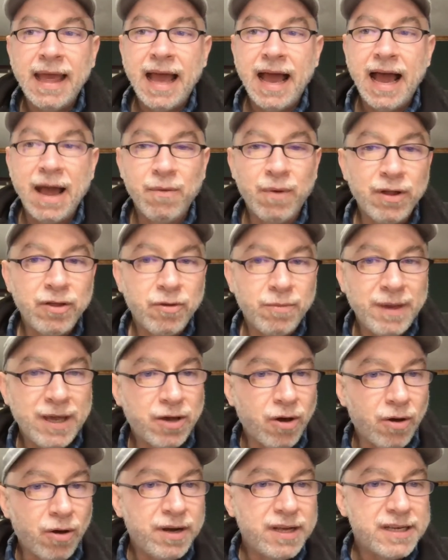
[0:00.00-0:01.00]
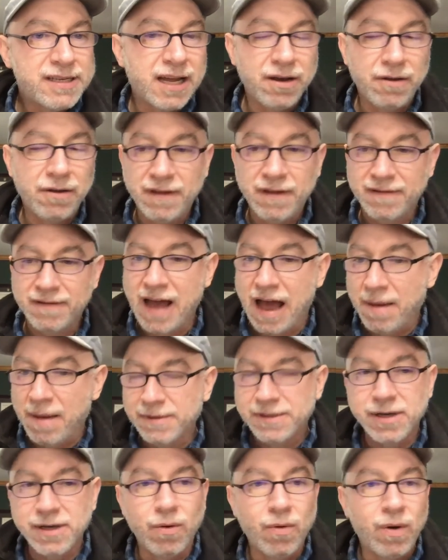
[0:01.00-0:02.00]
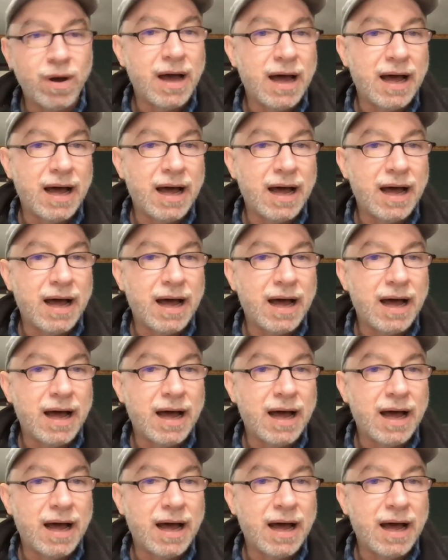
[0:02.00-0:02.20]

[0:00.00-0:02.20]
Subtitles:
I want to be cognizant of the time. So